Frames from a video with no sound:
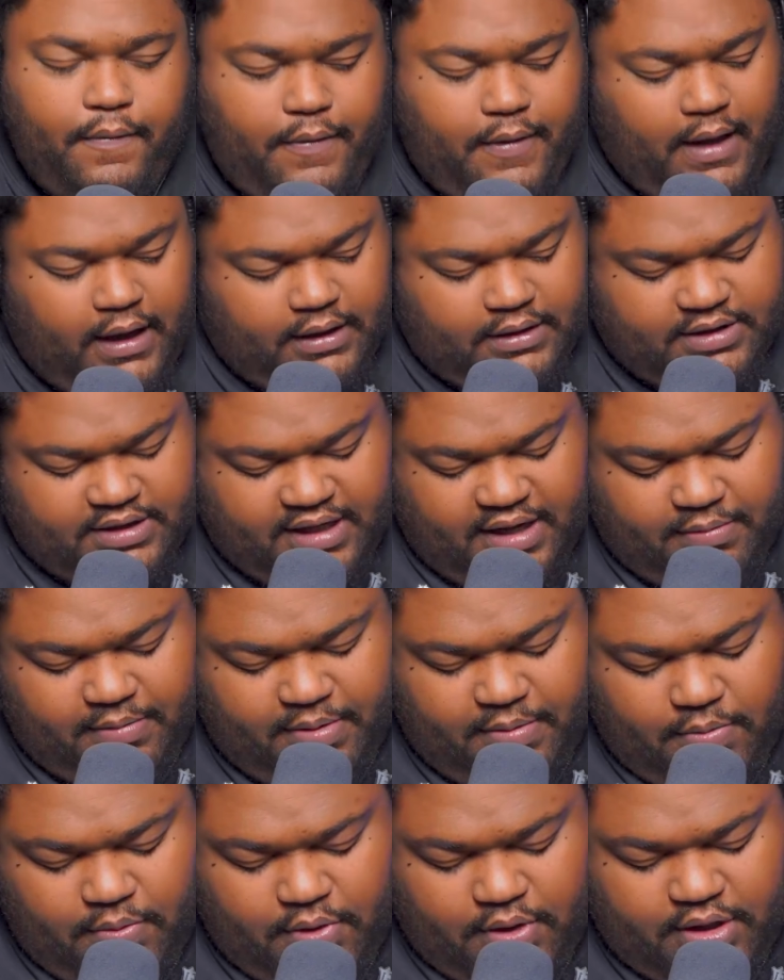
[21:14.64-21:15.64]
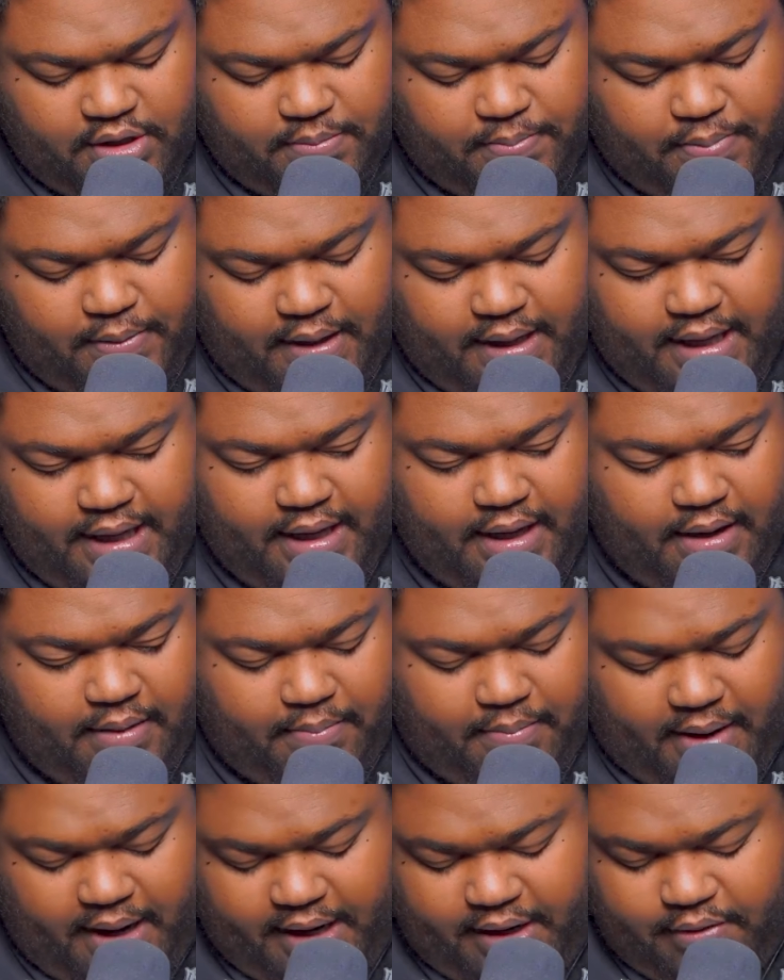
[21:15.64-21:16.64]
Now, say we want to play a
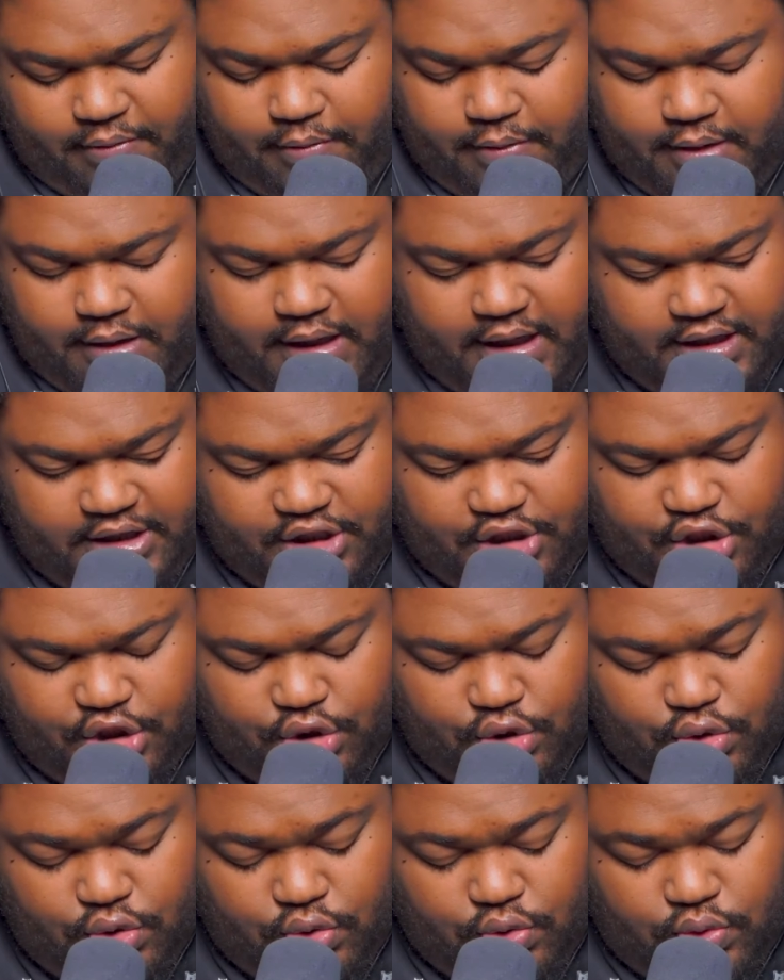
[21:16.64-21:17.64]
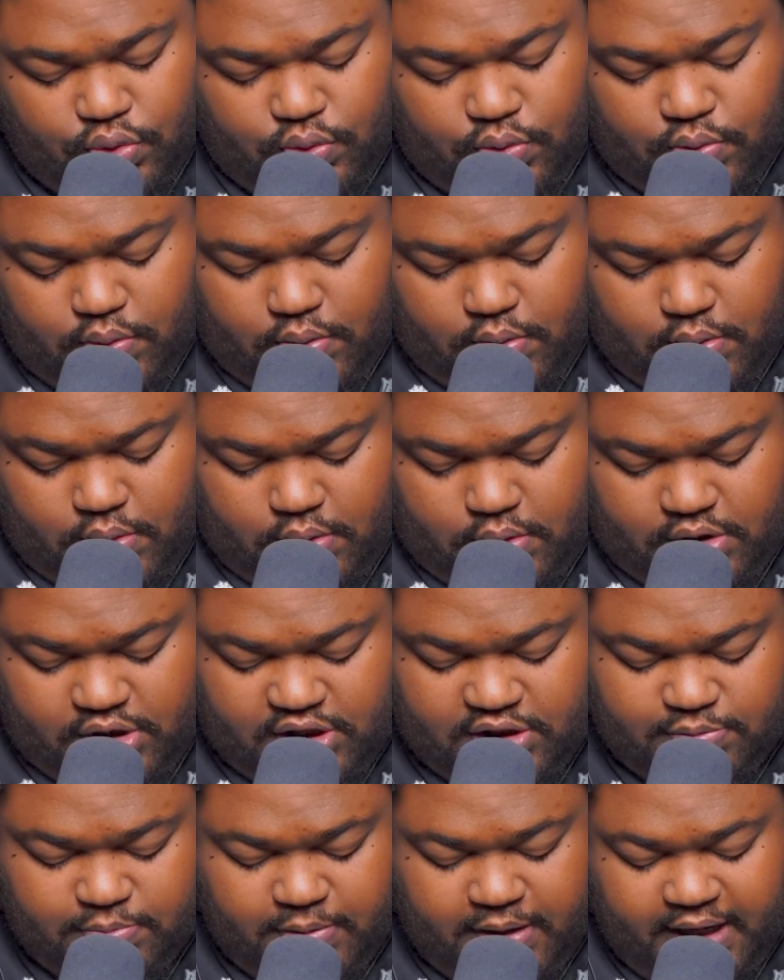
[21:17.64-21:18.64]
minor one. Let's do,
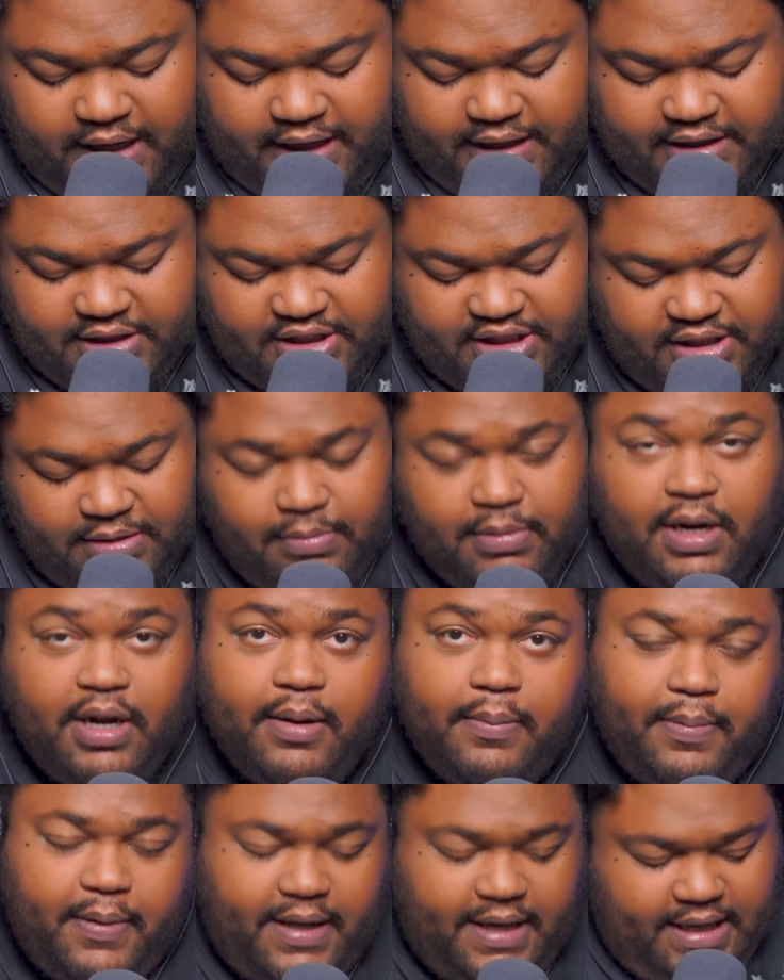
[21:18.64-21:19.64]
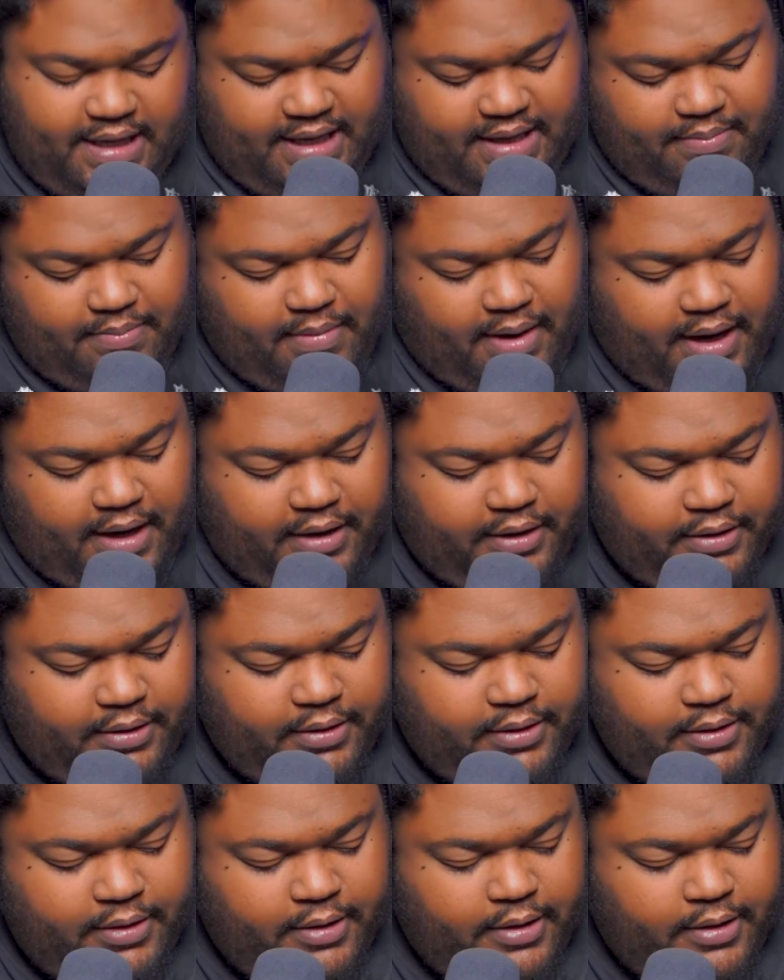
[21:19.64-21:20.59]
since we're in G, we're going to play E minor.